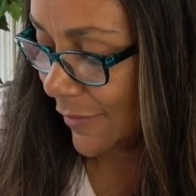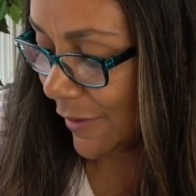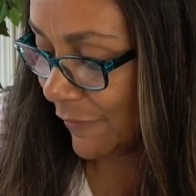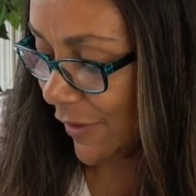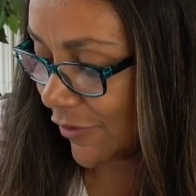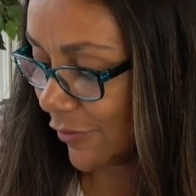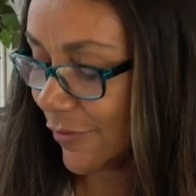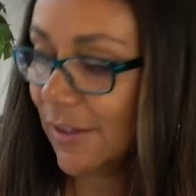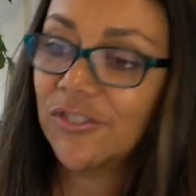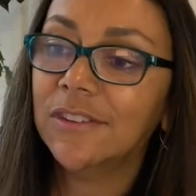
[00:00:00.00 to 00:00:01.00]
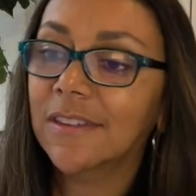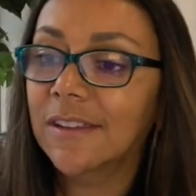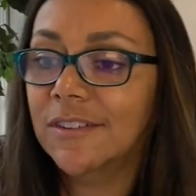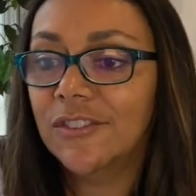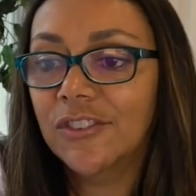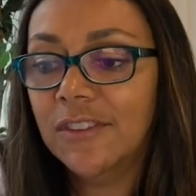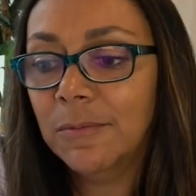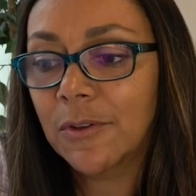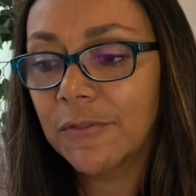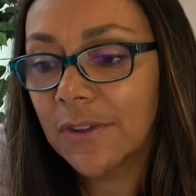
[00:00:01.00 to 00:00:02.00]
confessionals that she's given.
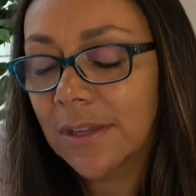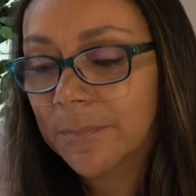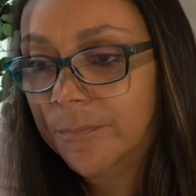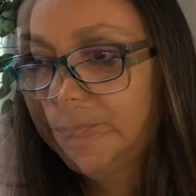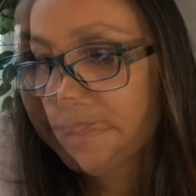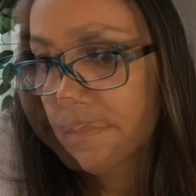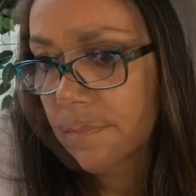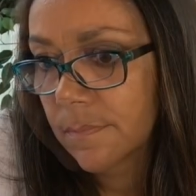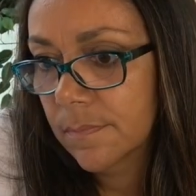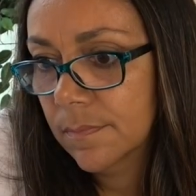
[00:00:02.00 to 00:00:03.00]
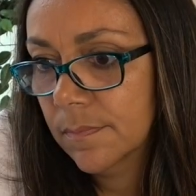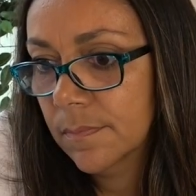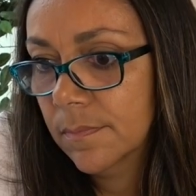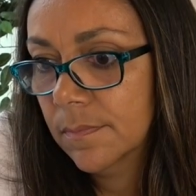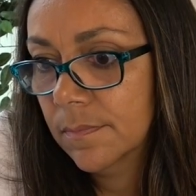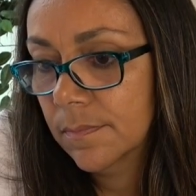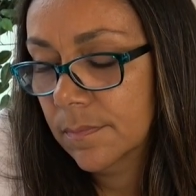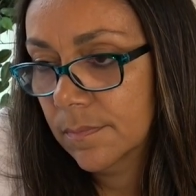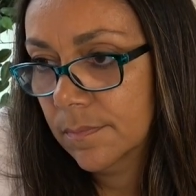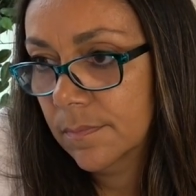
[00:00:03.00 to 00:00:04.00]
She's very funny. She
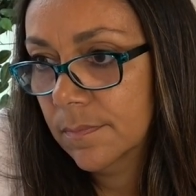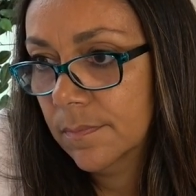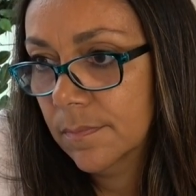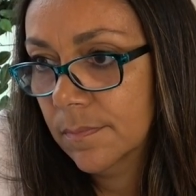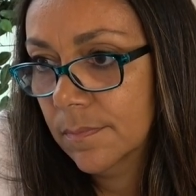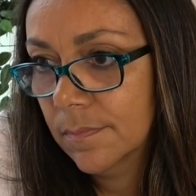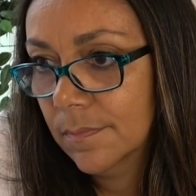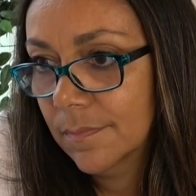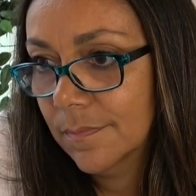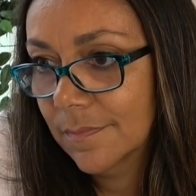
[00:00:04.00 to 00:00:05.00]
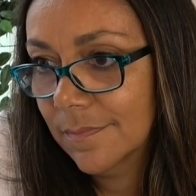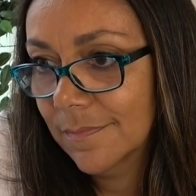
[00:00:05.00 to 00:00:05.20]
said,